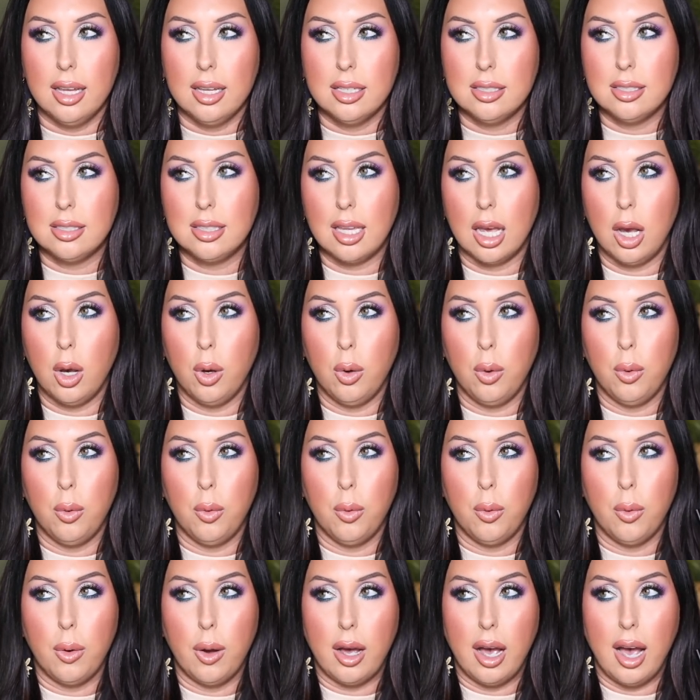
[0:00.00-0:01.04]

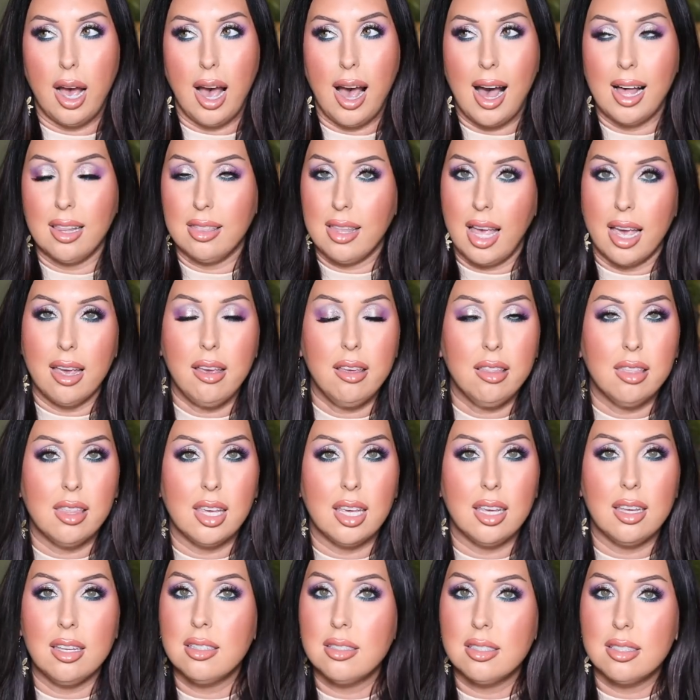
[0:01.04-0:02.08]
So I like
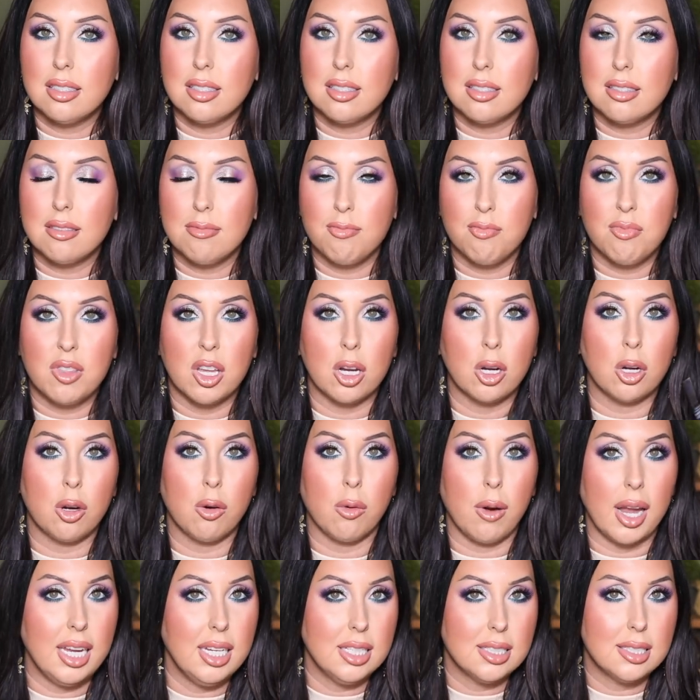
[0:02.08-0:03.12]
these. They're
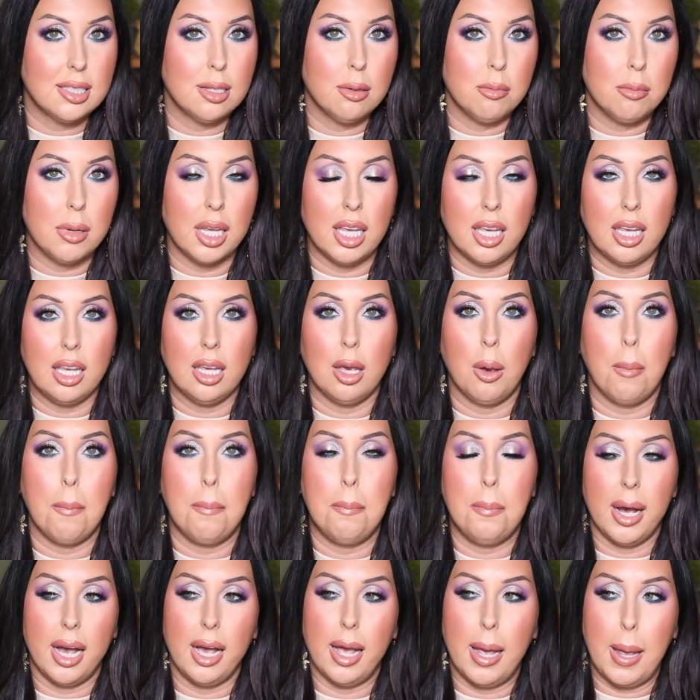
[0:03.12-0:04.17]
great to me,
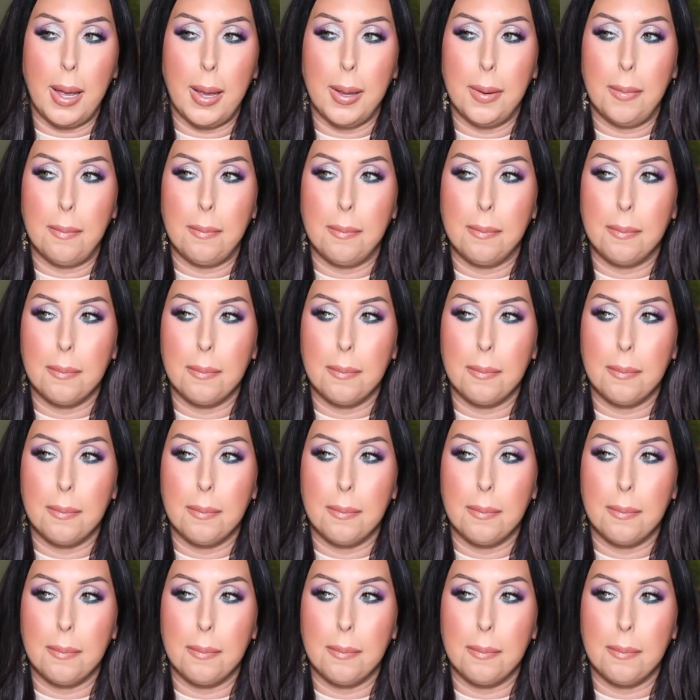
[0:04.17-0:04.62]
but